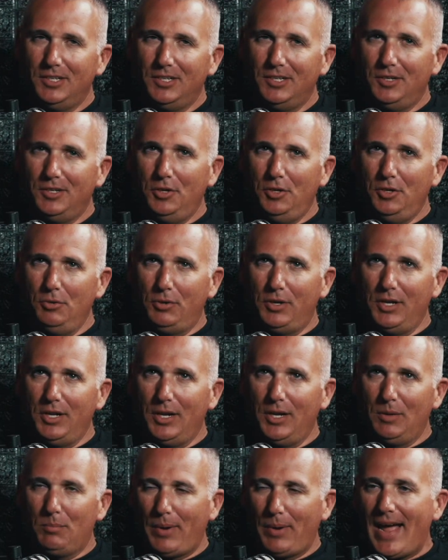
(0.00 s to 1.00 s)
You can
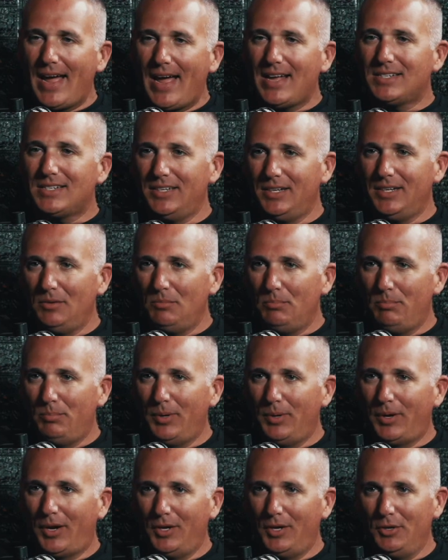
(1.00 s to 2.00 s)
get past it,
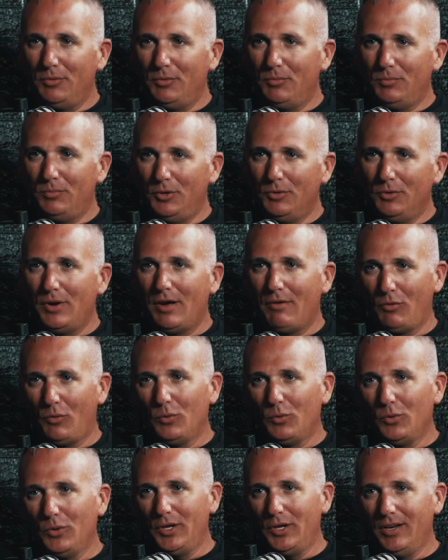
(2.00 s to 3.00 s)
but you're never
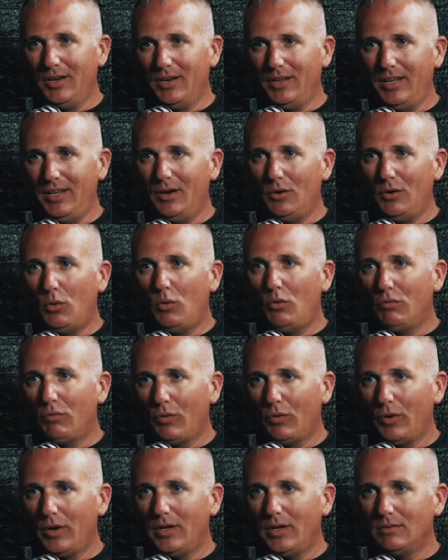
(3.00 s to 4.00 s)
really get over
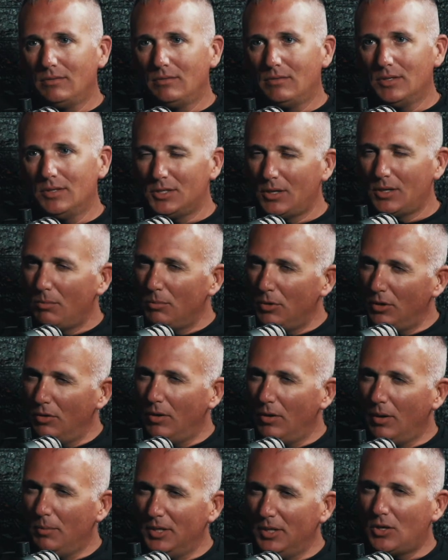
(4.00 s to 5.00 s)
it to some degree. I
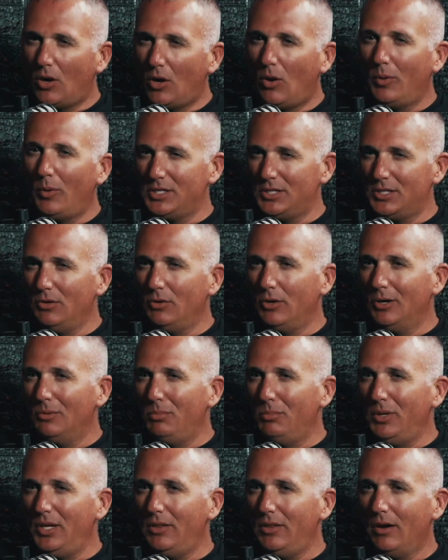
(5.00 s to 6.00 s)
mean, it's always still going to
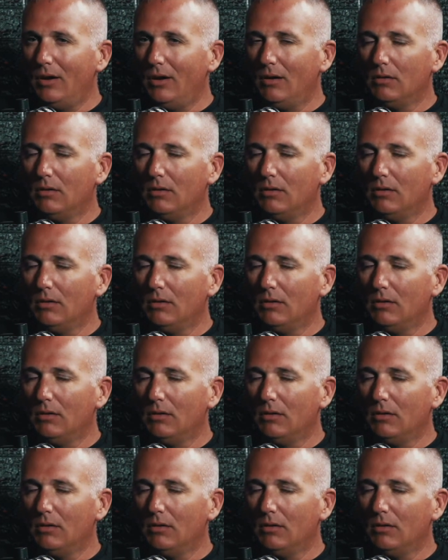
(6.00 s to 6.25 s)
be there.